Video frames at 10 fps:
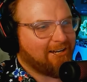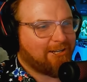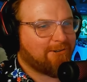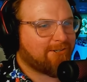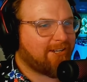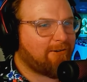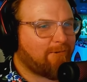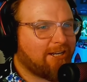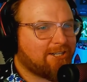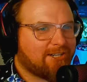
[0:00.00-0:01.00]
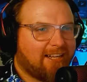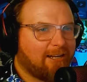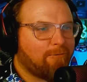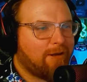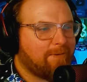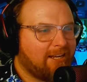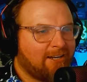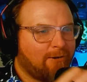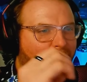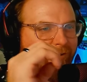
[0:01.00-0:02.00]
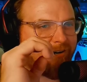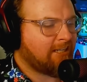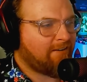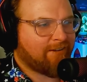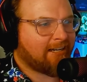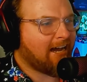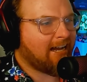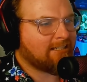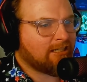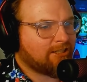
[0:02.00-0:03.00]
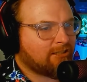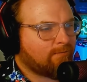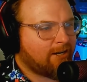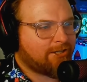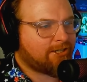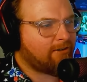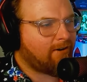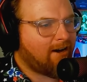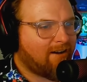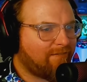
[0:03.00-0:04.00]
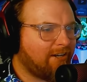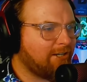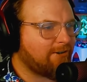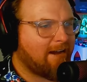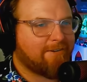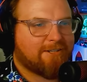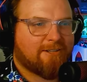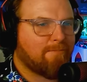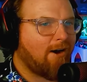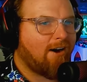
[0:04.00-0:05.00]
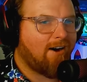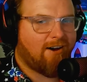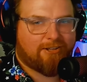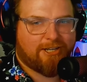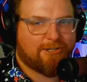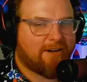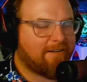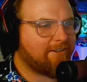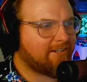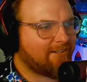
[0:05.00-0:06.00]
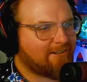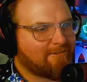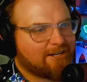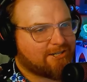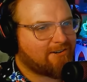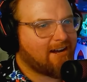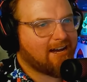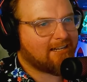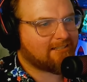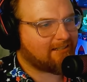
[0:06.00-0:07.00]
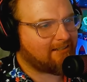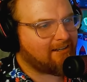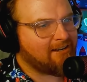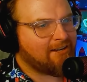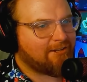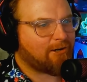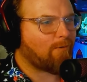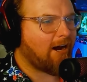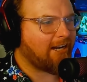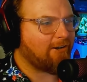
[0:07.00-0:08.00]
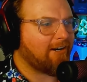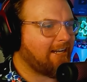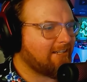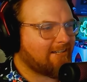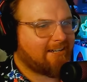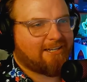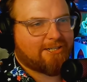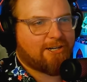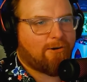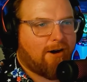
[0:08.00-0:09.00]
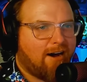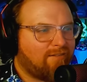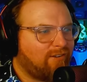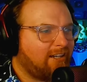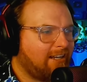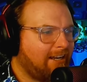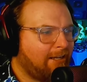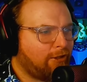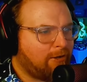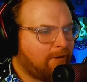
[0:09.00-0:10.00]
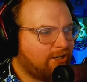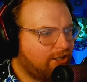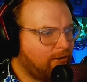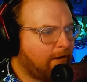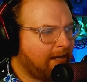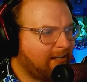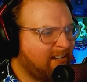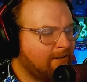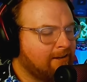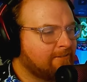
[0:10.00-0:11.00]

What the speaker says: Usually rich, like women or even guys that just want to show off, and they drive it to the mall and they drive it to their restaurants and their wineries and they show off like, hey, look at my G-Wagon.